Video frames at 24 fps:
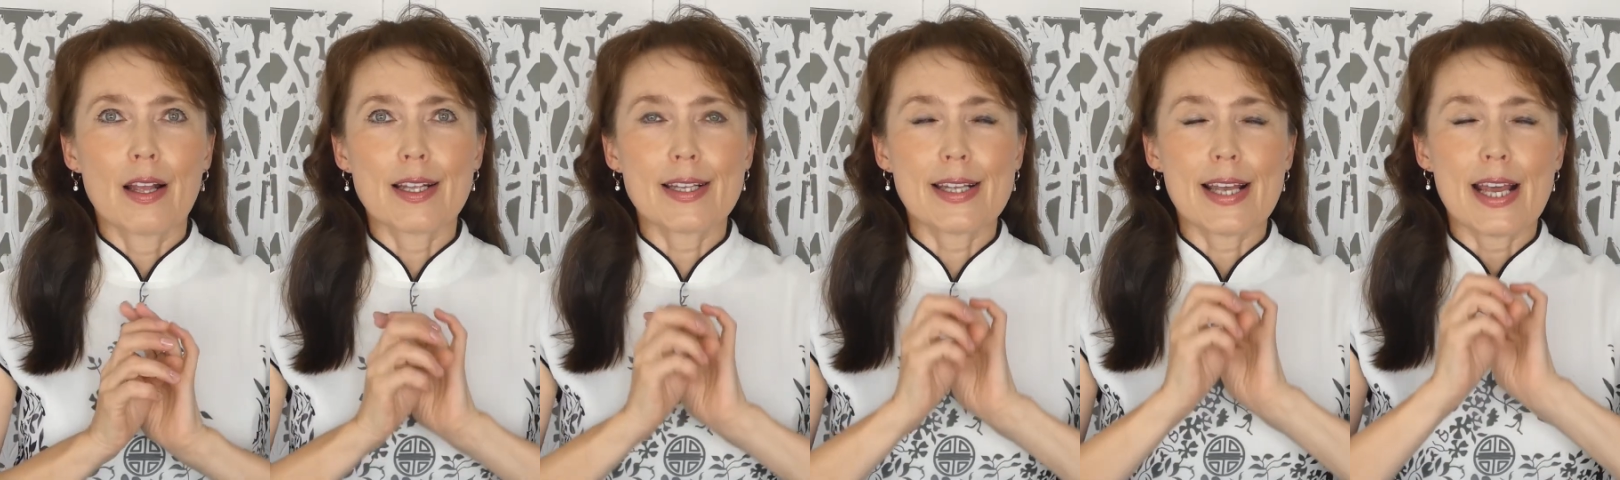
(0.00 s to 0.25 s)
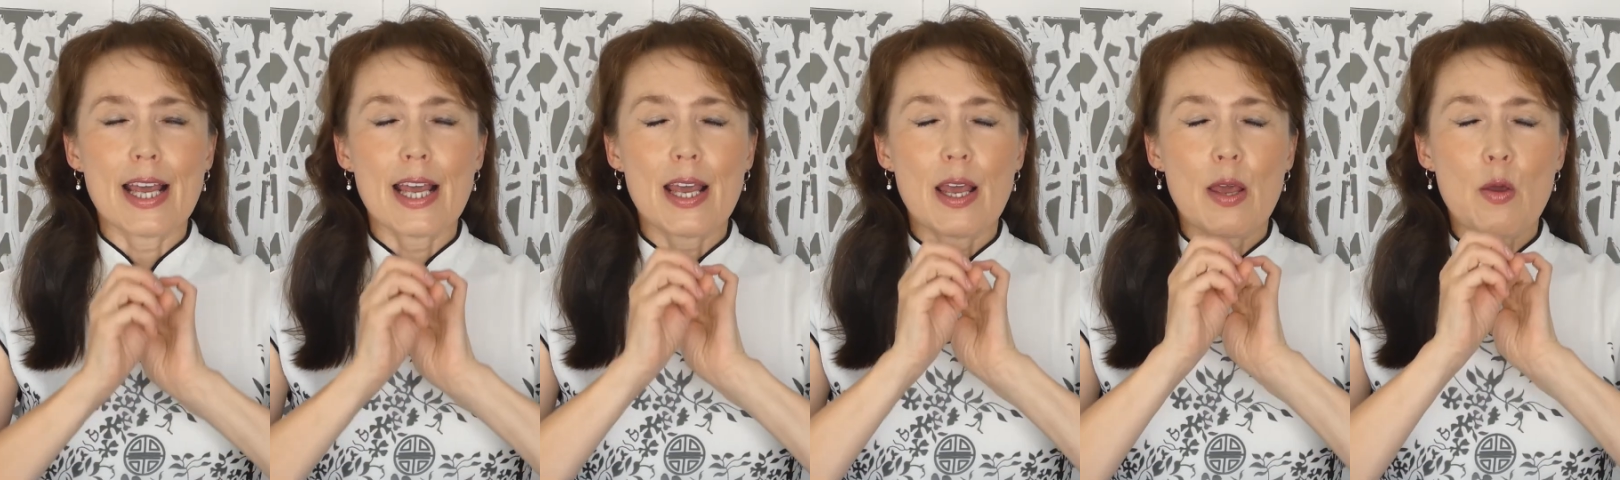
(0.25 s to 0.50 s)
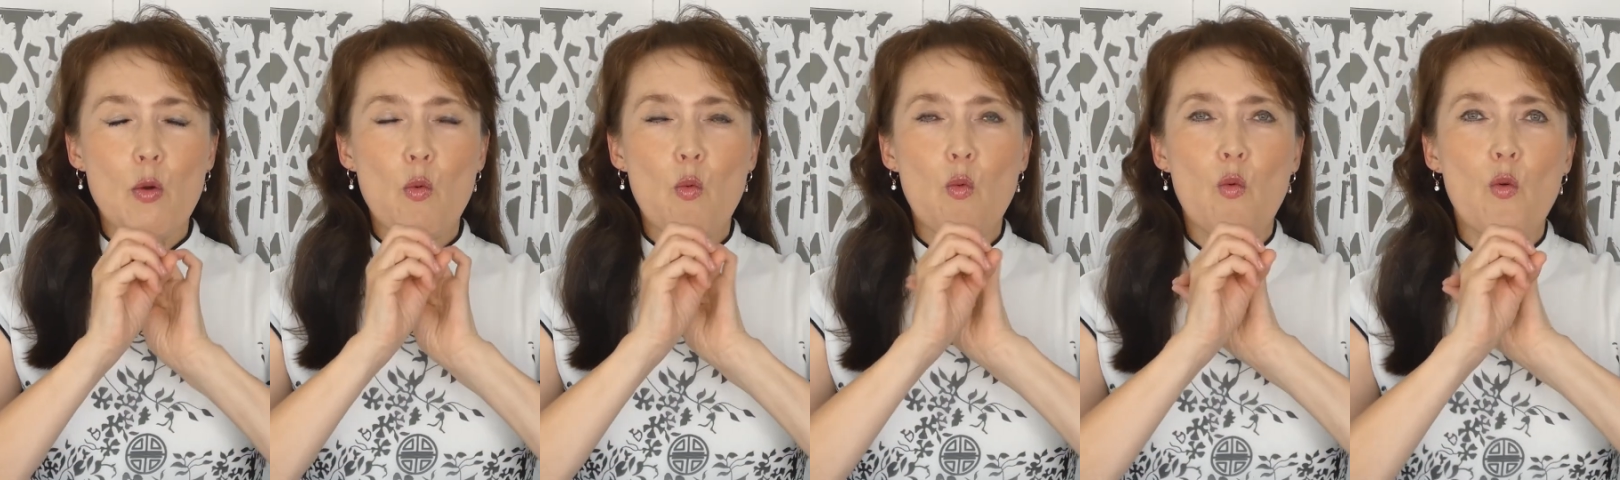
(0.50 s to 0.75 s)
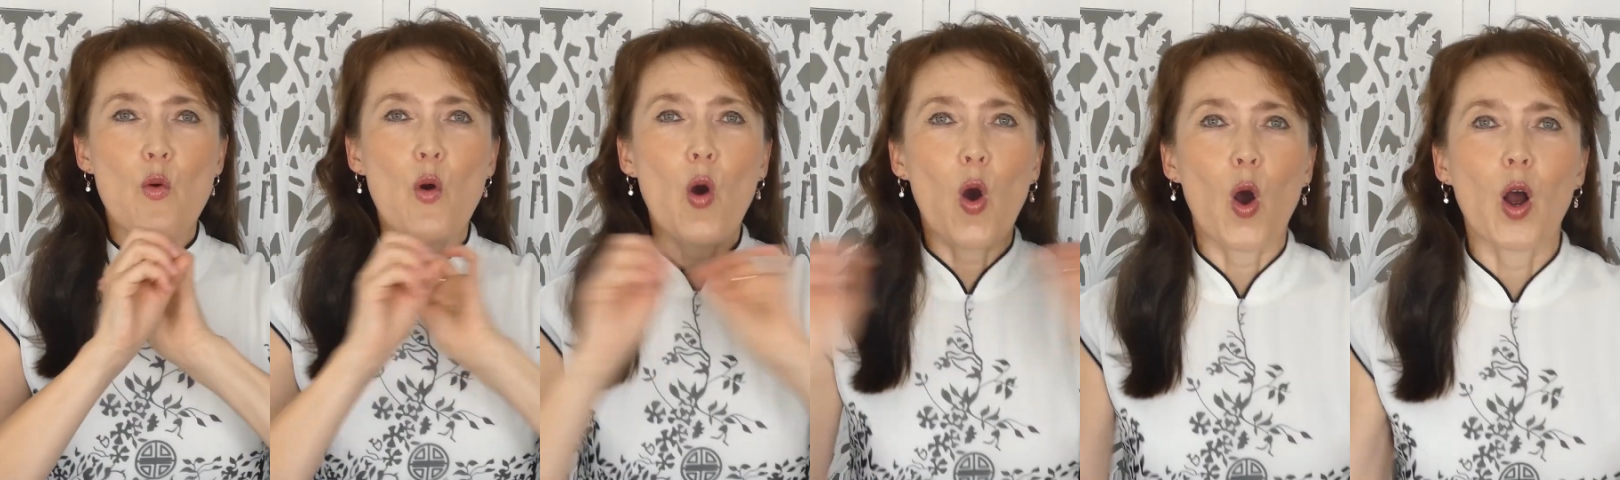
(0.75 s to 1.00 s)
they
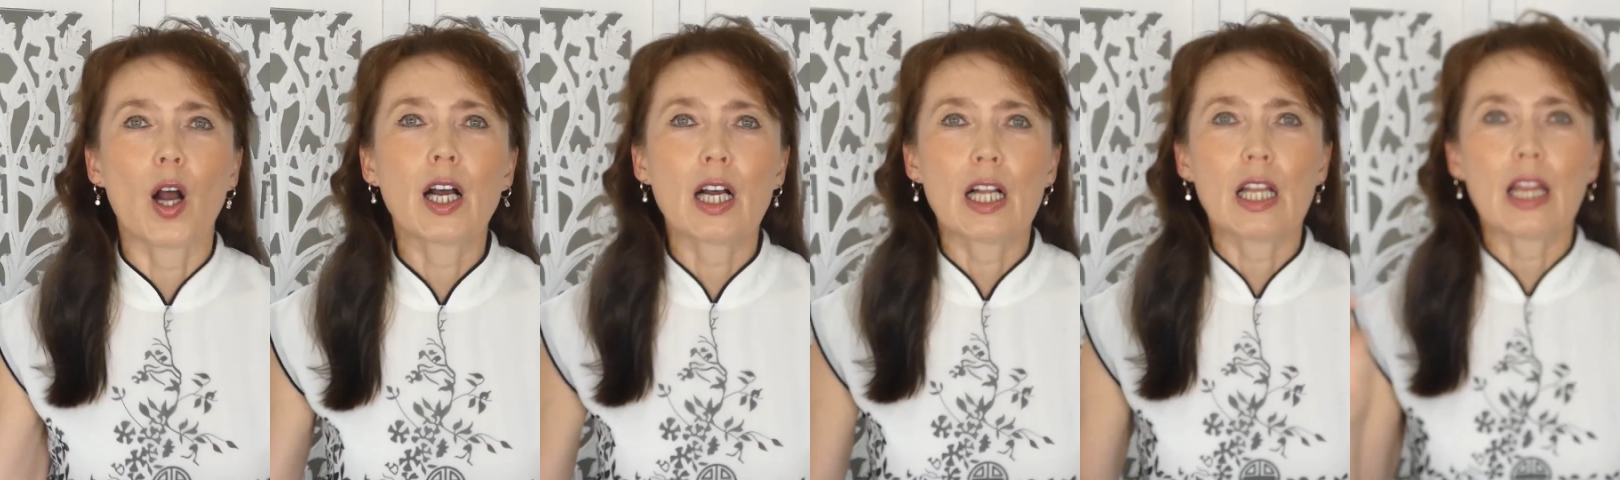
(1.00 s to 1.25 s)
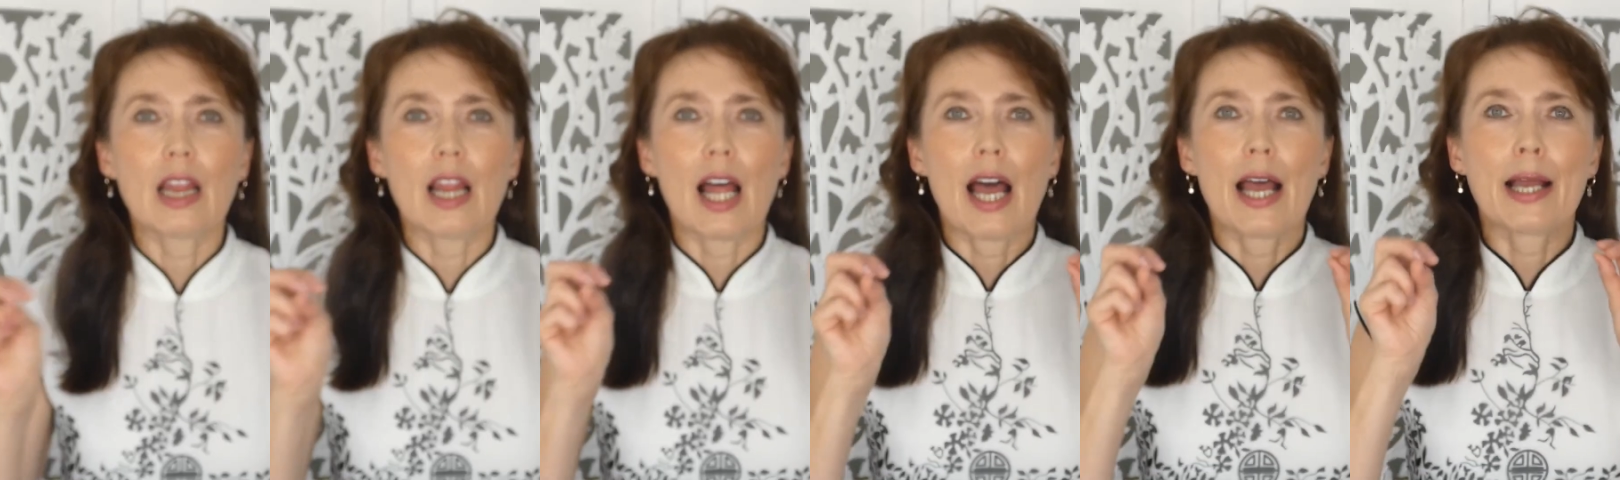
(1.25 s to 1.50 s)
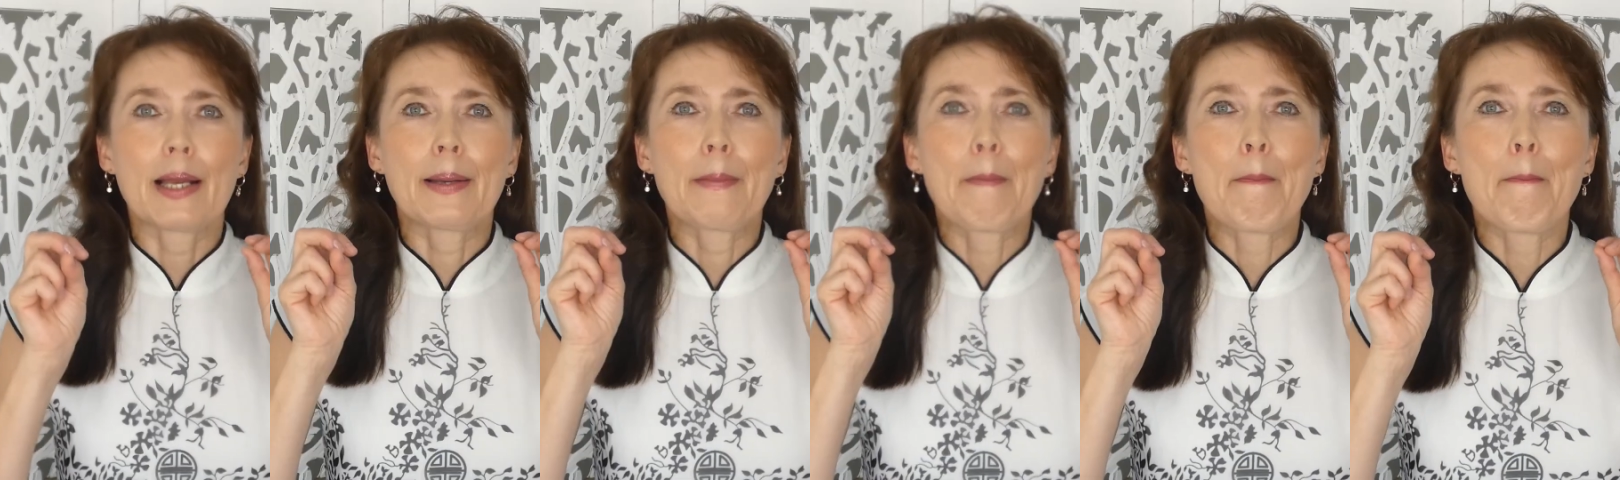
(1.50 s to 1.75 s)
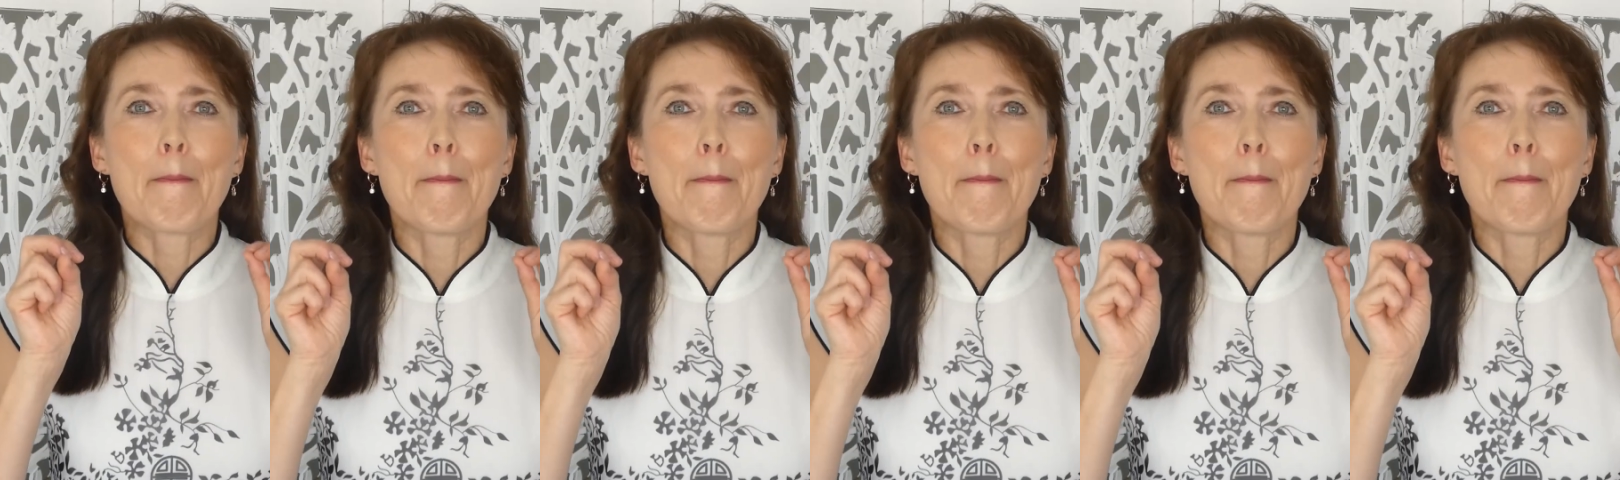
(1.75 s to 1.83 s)
work like